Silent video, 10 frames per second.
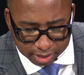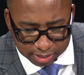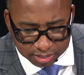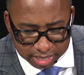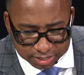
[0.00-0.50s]

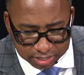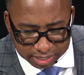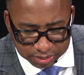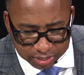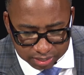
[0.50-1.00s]
His next
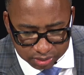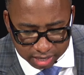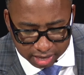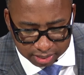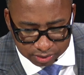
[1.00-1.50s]
thing he says he
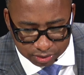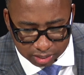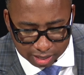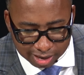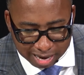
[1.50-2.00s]
hates
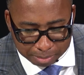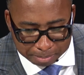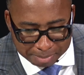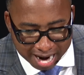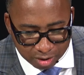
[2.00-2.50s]
a
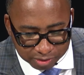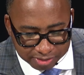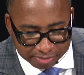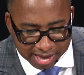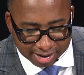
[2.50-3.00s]
mouth
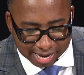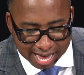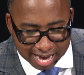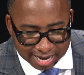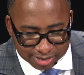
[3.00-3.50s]
that
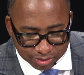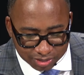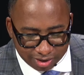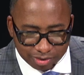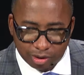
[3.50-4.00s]

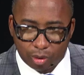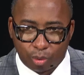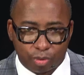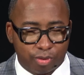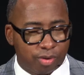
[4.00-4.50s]
lies under
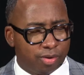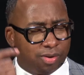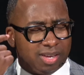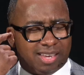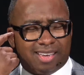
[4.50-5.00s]
oath.
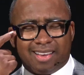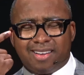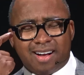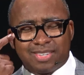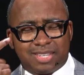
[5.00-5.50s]

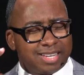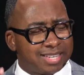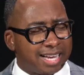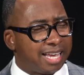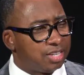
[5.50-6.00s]
God says,
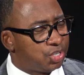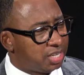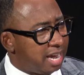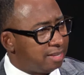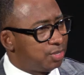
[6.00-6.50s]
I can't
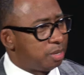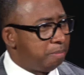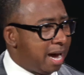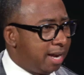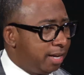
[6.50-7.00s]
stand
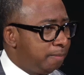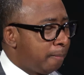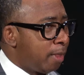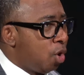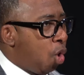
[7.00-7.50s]
somebody
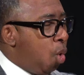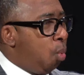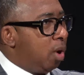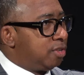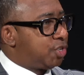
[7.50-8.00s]
who
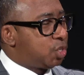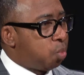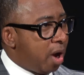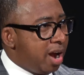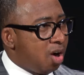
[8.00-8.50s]
would
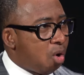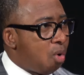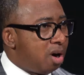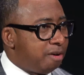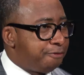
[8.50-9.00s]
swear
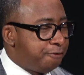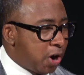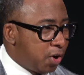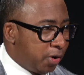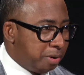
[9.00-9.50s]
or
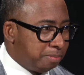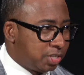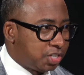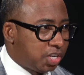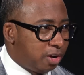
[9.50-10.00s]
affirm
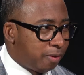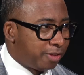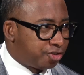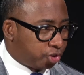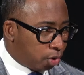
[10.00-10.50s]
to tell
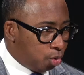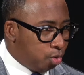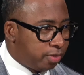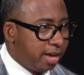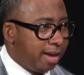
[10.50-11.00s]
the
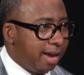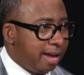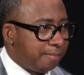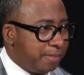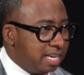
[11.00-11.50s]
truth
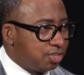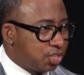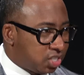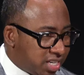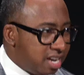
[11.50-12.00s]
and then
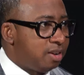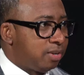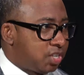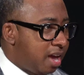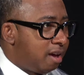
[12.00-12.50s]

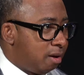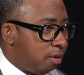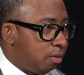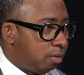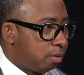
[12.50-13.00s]
still
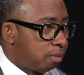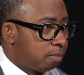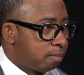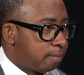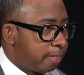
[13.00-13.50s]
tell
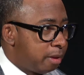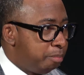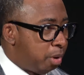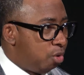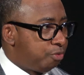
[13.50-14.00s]

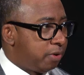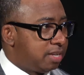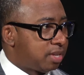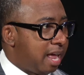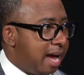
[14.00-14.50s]
bold
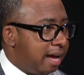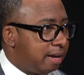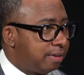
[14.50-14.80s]
faced lies.